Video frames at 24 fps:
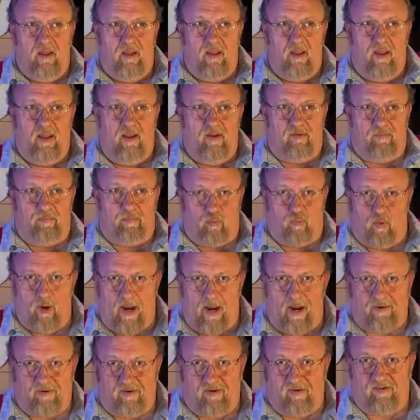is
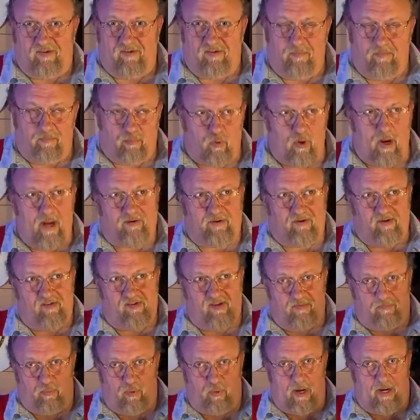practice, practice
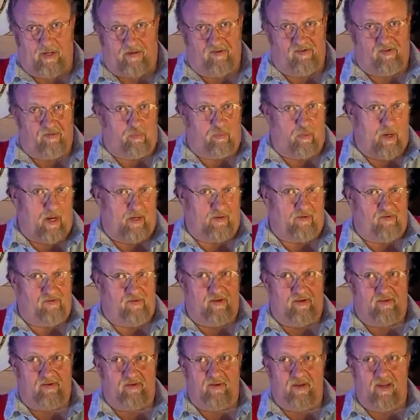it, practice it, practice
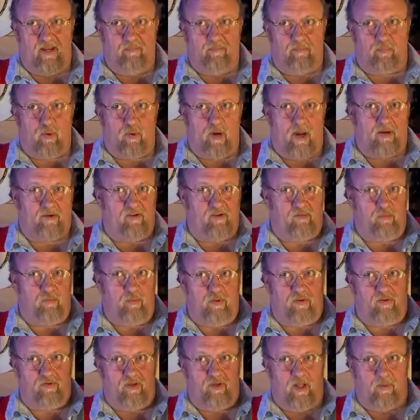it, and practice
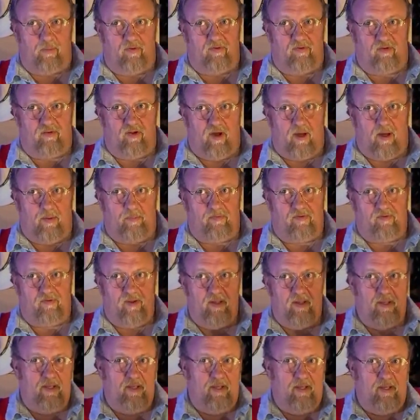with double stops
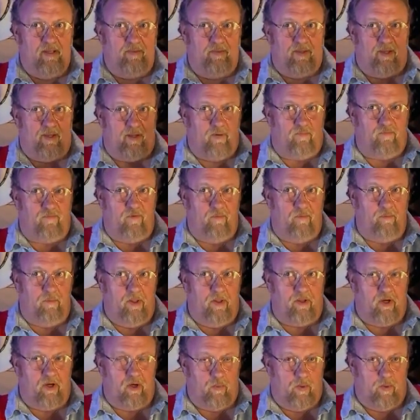that you're
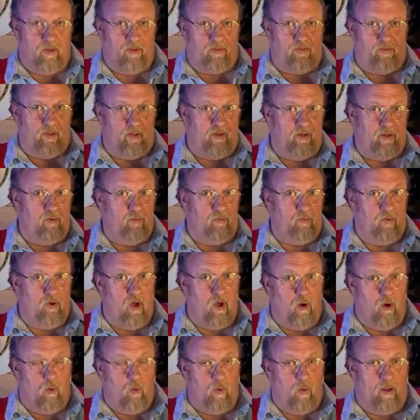familiar with, that you
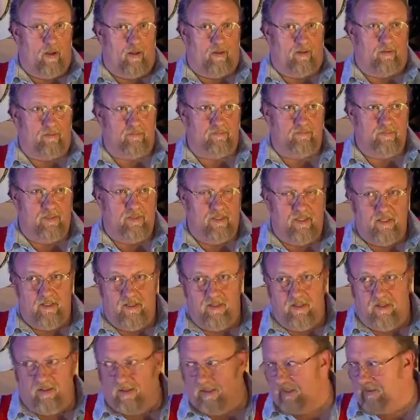know well,
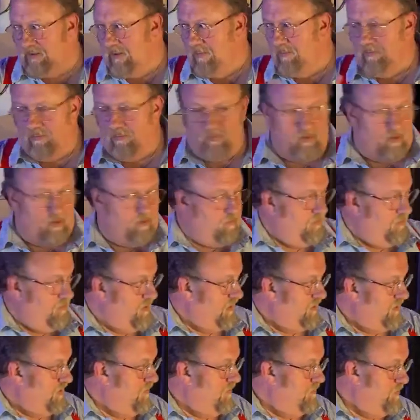like the, the
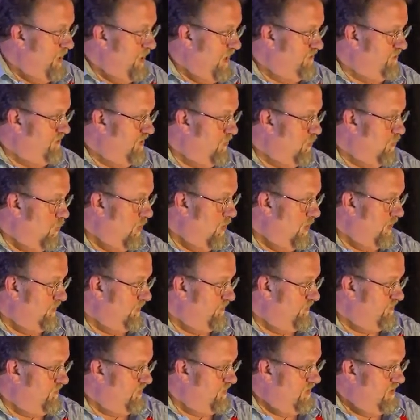like the basic
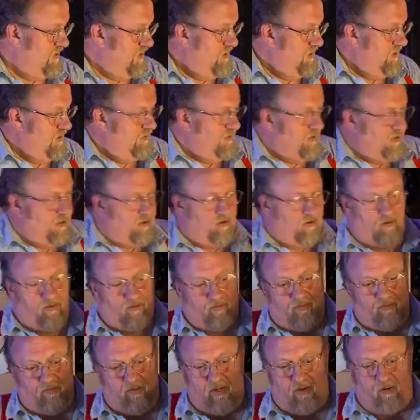ones that are
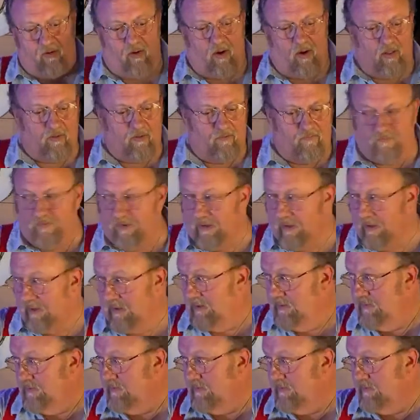that are on the fiddle,